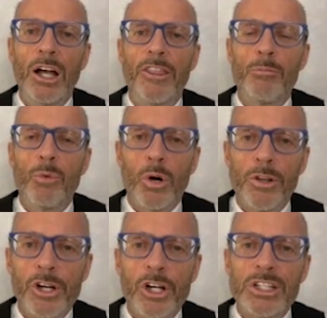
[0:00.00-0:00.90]
the more
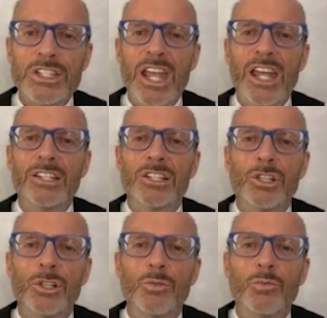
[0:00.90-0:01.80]
they're going to tend
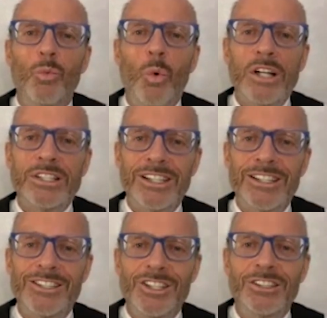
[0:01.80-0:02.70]
to want to
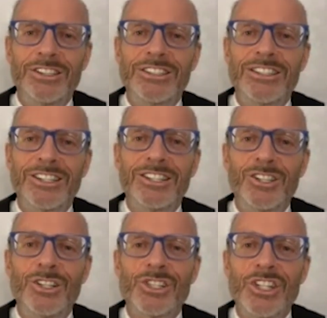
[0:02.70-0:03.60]

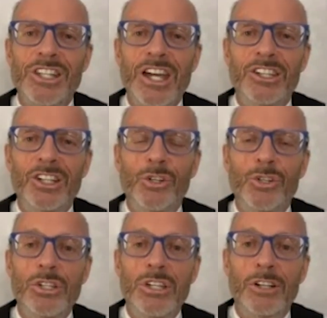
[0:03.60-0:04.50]
continue to see that.
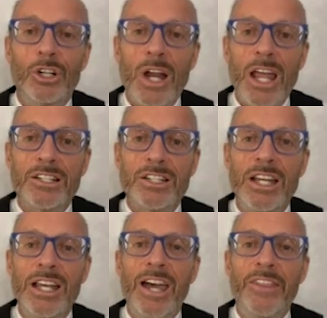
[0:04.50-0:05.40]
You give a grant
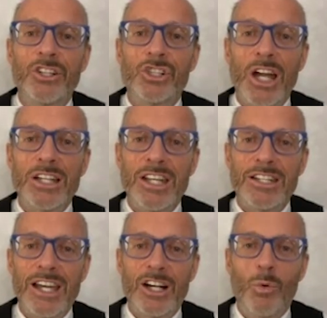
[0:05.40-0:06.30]
and then try and take
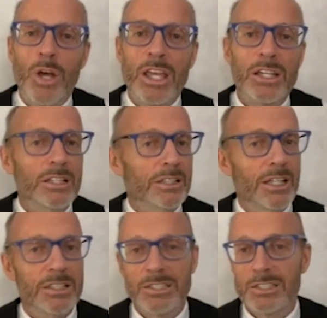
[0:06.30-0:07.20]
that away.
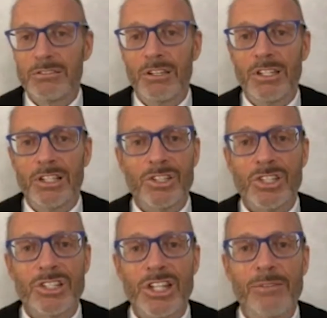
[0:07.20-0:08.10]
That just
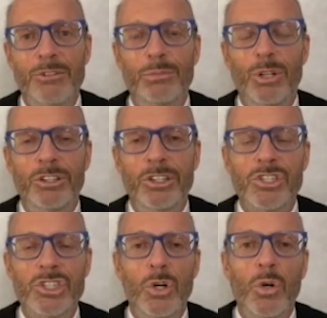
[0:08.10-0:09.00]
doesn't happen in politics.
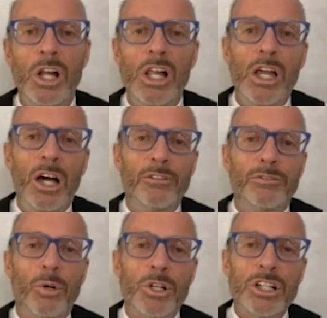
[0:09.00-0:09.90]
So
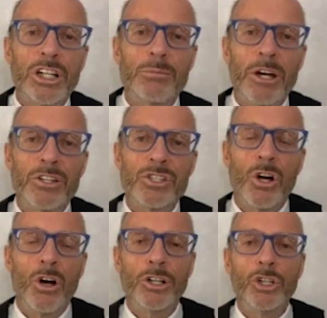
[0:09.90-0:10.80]
unfortunately, by this
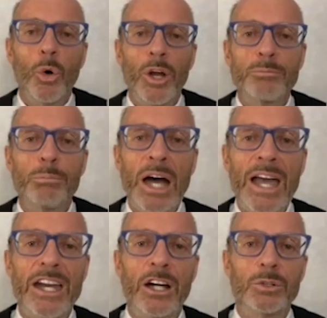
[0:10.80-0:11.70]
ongoing
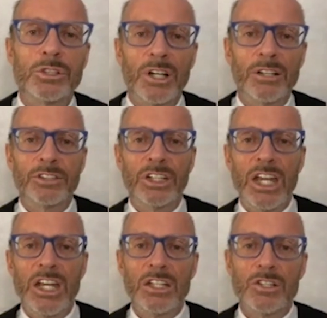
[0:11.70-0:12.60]
buyout of
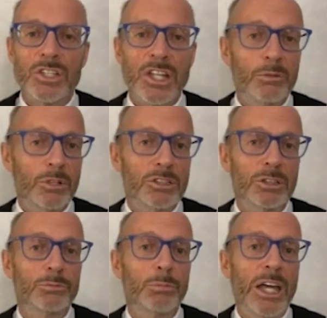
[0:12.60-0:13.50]
Canadians, and that would
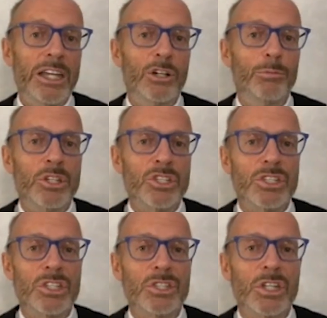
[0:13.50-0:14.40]
include buying out
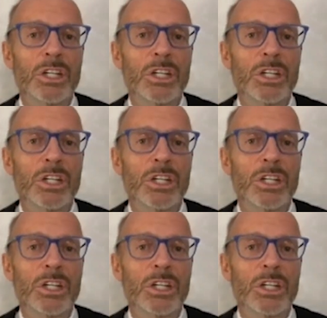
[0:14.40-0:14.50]
businesses,